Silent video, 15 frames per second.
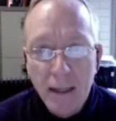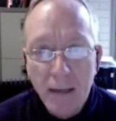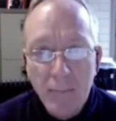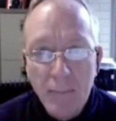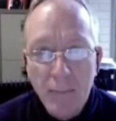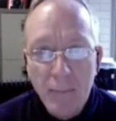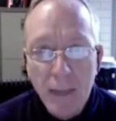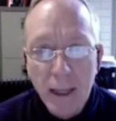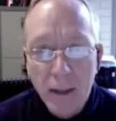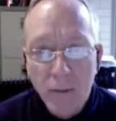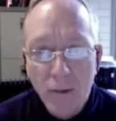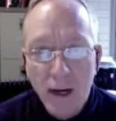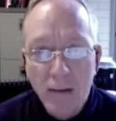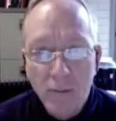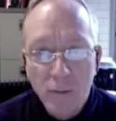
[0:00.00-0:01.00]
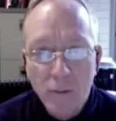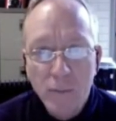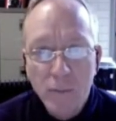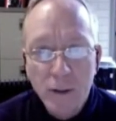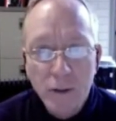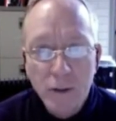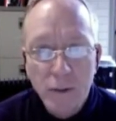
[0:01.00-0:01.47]
a mimetic rivalry
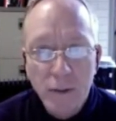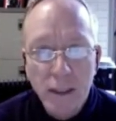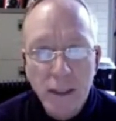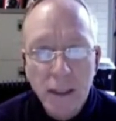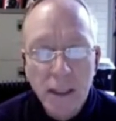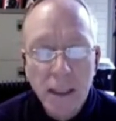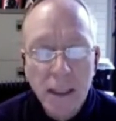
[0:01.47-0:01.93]
between